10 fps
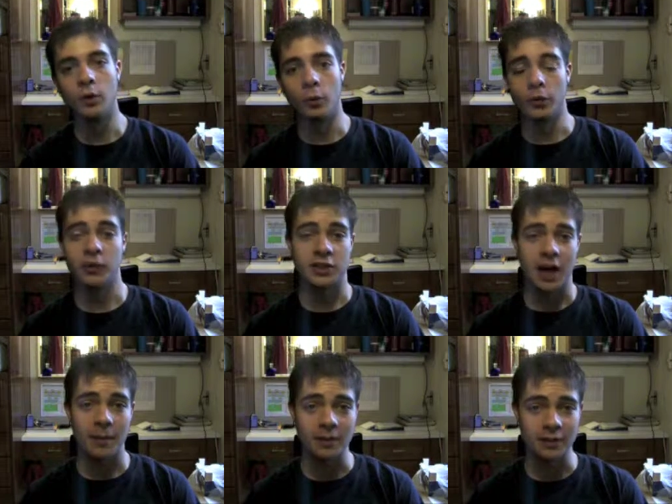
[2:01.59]
One of our
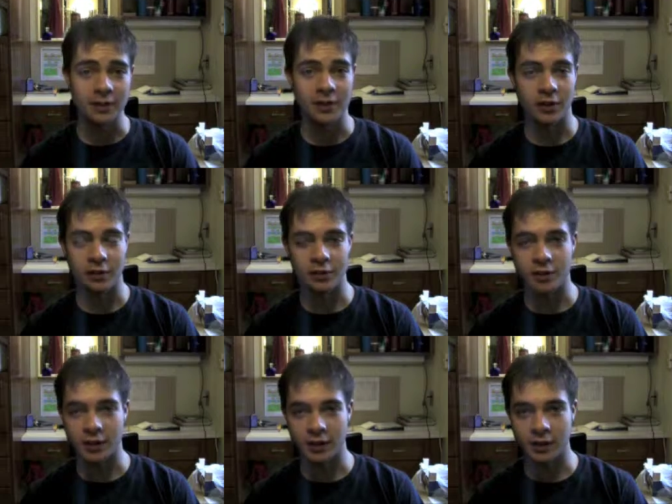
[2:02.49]
topics is
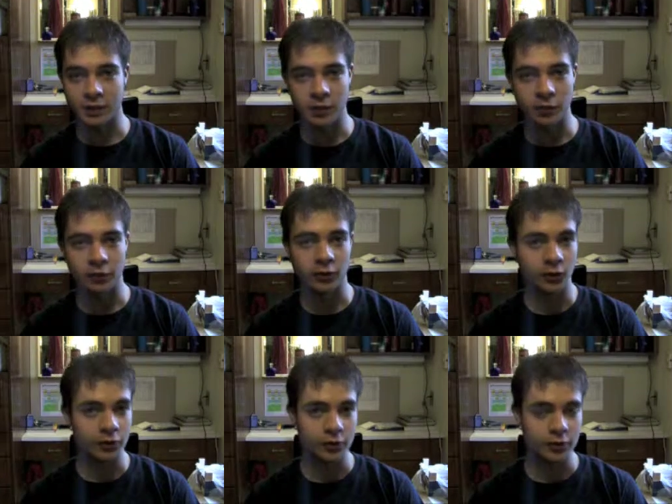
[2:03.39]
understanding people's
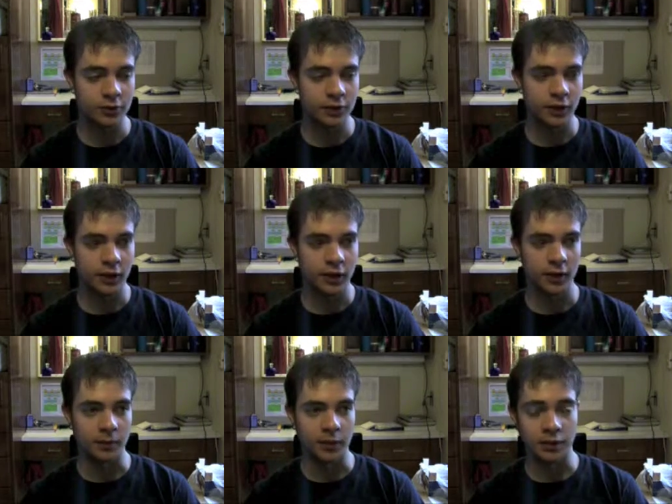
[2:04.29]
cultures
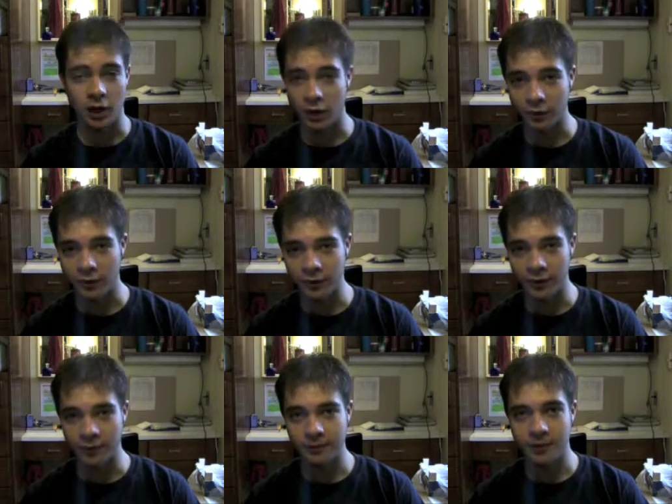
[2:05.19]
and being tolerant of
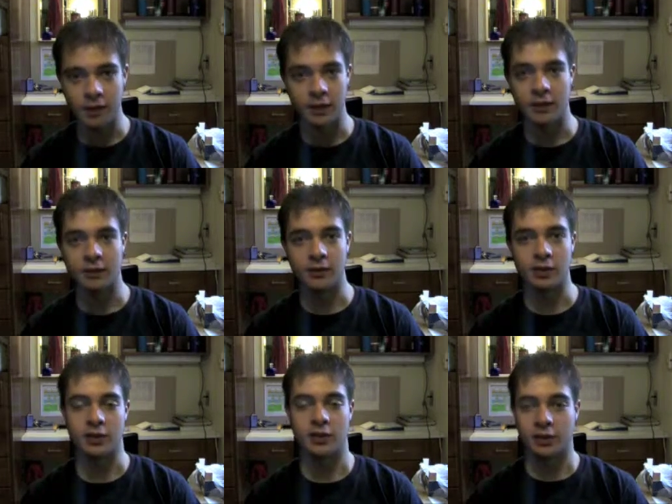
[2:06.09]
them and
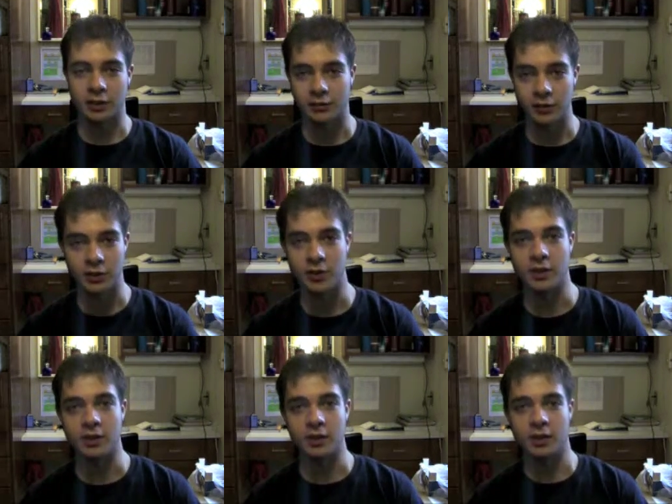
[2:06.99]
understanding
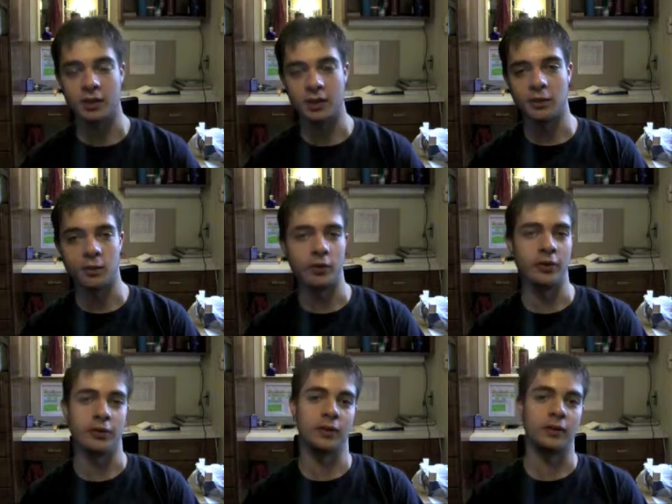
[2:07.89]
diversity in the world
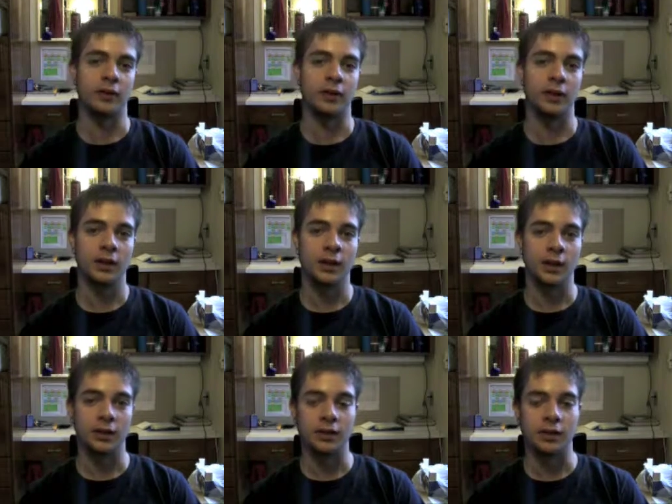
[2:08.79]
that you live in.
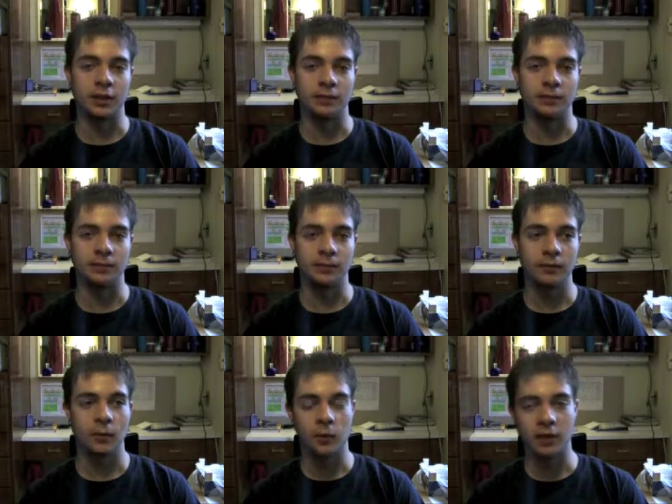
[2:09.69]
And
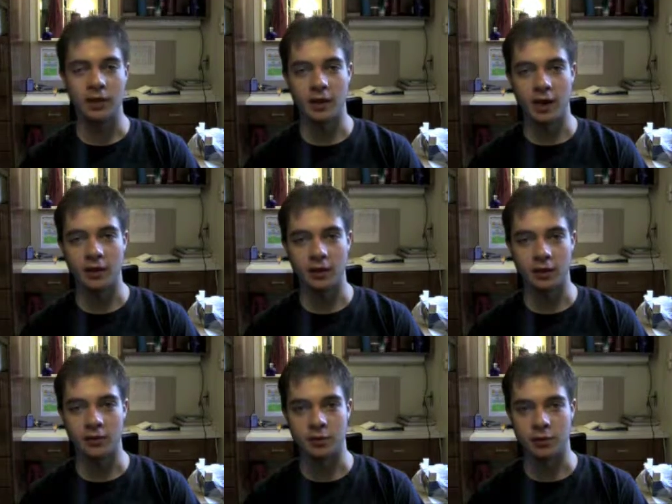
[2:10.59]
we picked that
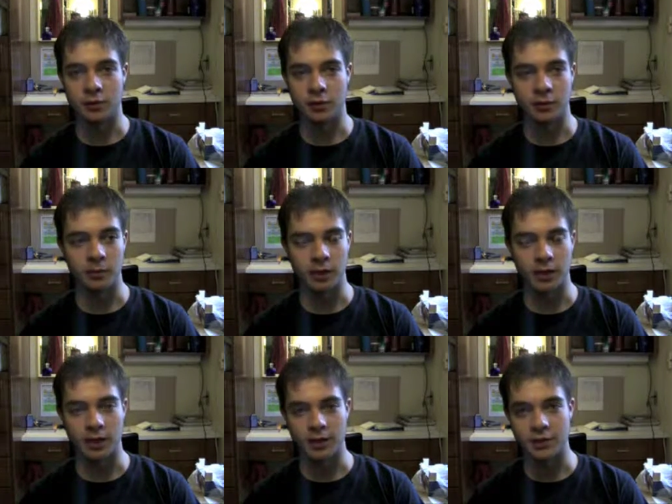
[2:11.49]
as one of the
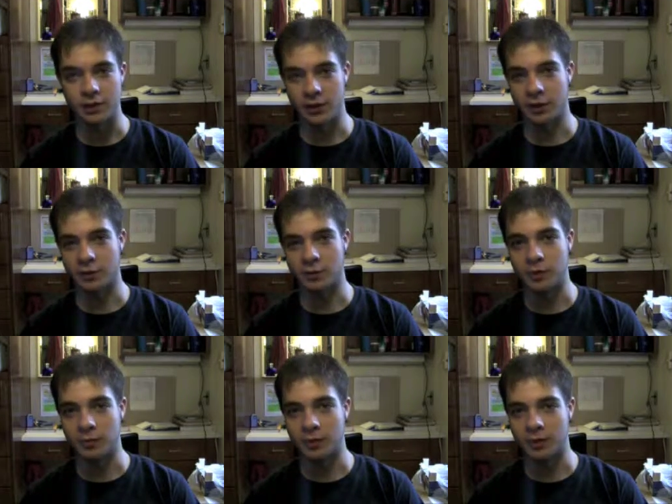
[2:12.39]
big ideas to get out of this
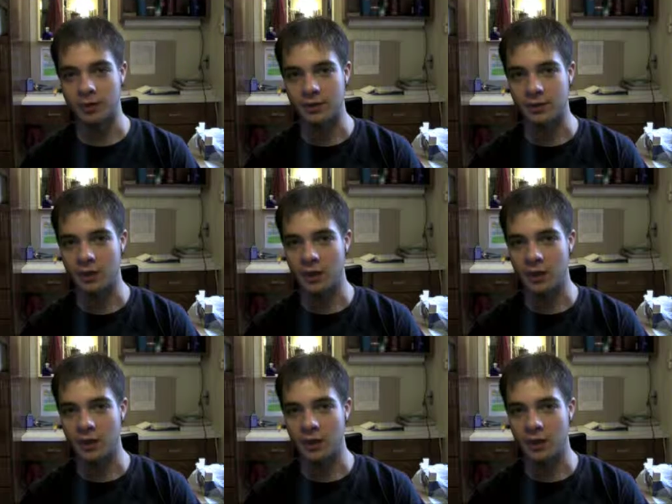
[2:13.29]
book because